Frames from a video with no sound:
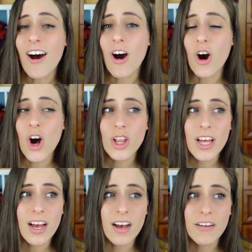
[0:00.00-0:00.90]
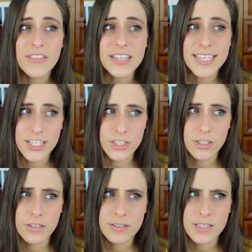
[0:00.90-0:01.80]
All of the
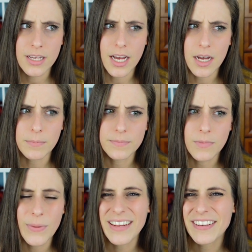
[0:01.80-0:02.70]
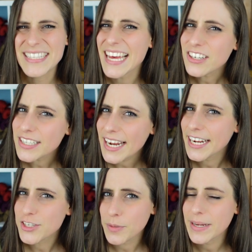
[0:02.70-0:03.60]
testers, um, we, we settled on
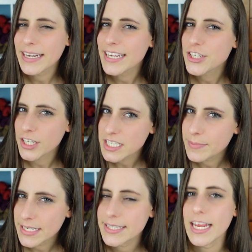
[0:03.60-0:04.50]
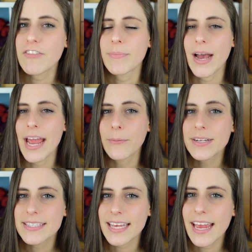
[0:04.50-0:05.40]
intermediate just to be safe, but I
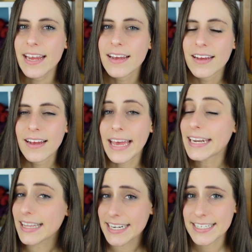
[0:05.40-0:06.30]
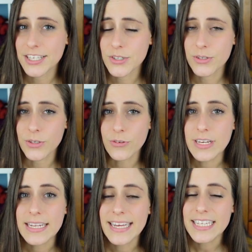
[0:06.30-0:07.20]
would say, and a lot of testers
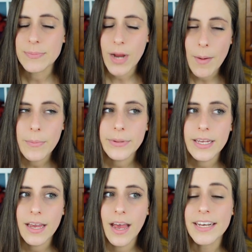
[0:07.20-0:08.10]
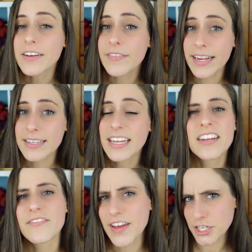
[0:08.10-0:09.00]
agreed, that it's probably an, advan an
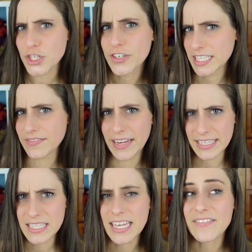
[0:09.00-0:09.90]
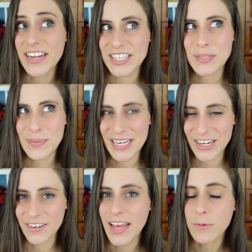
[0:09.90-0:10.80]
adventurous van advanced
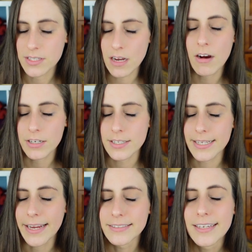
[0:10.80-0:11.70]
beginner. That was hard to say.